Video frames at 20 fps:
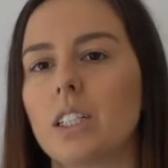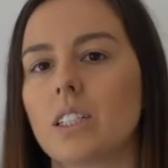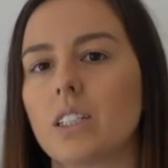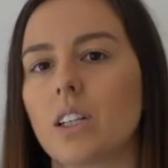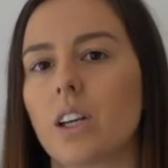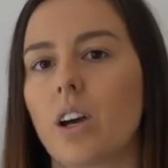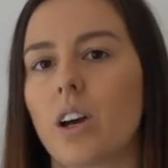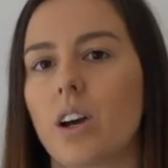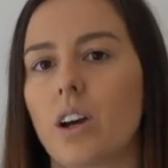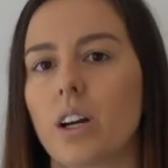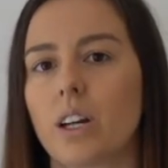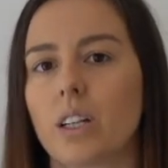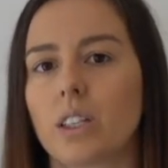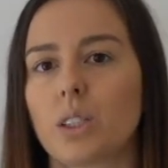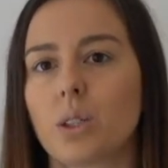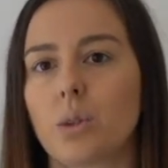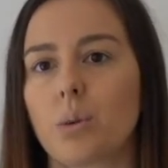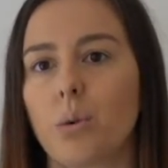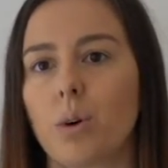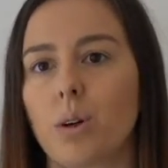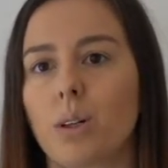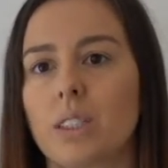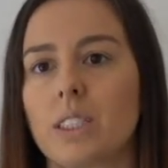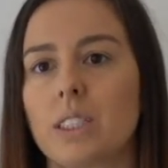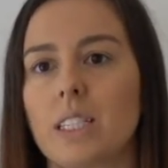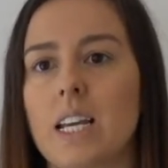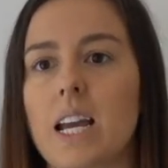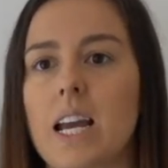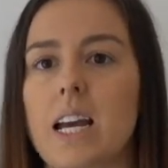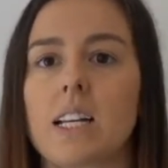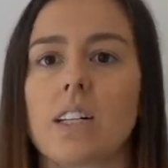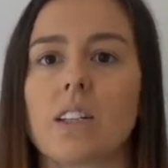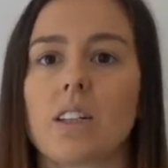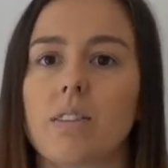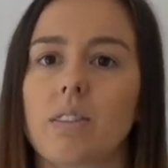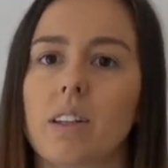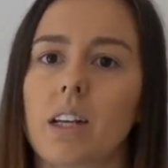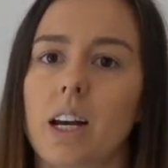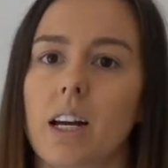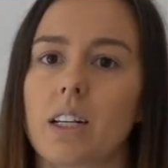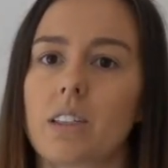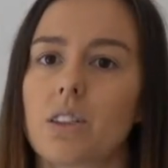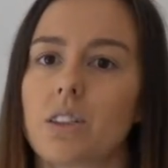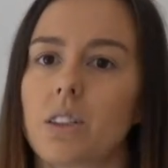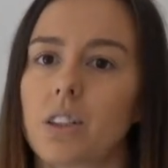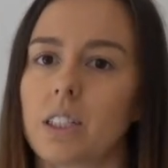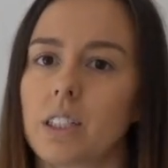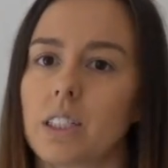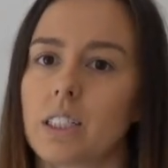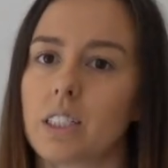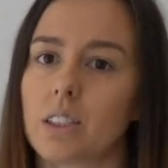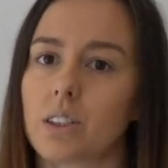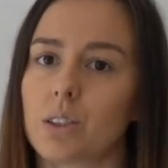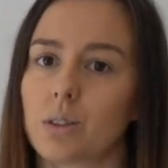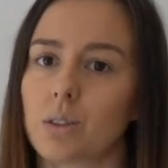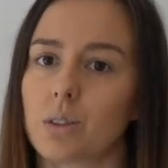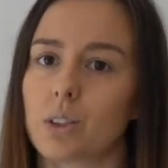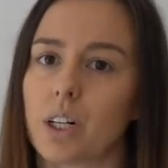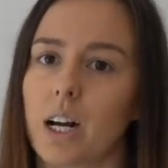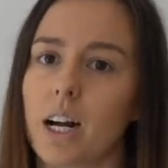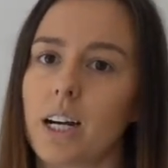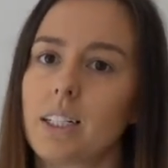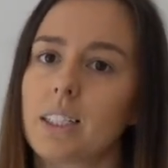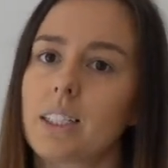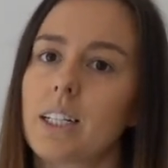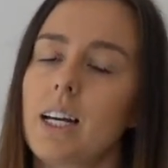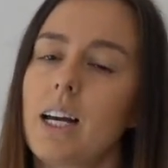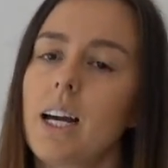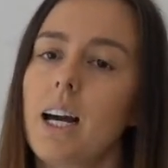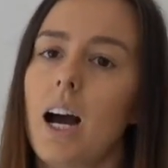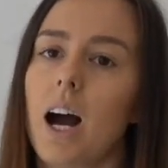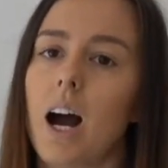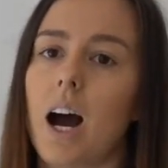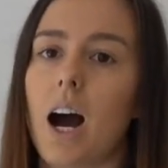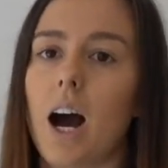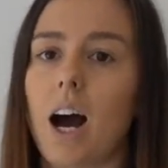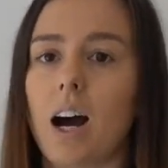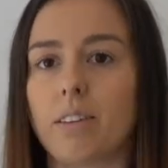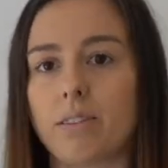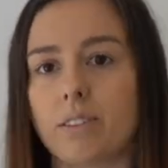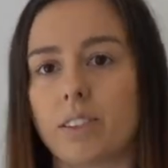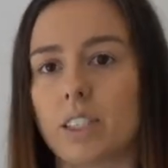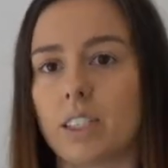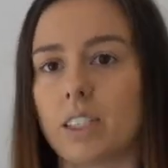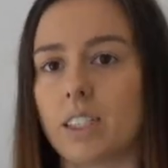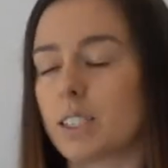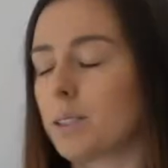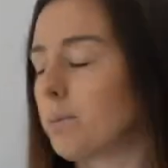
is occurring towards the end of the gastrointestinal tract, after the